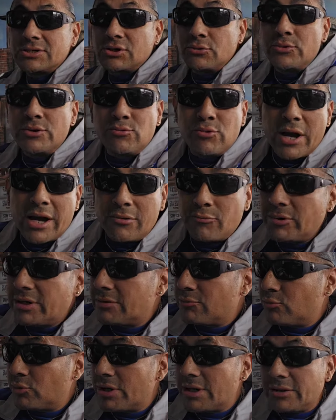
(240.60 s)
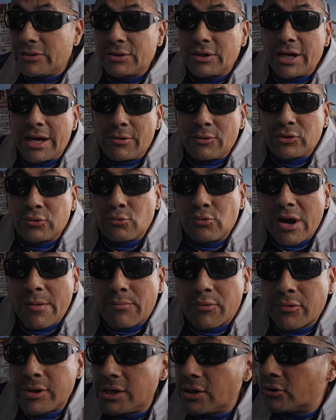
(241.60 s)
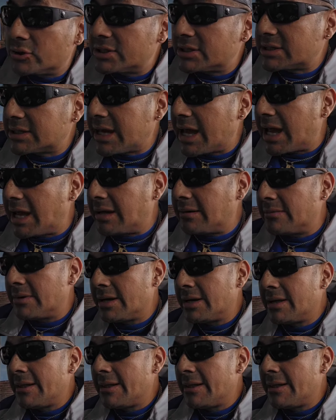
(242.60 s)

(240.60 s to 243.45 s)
so we wet, we, we the, the wet burrito just came.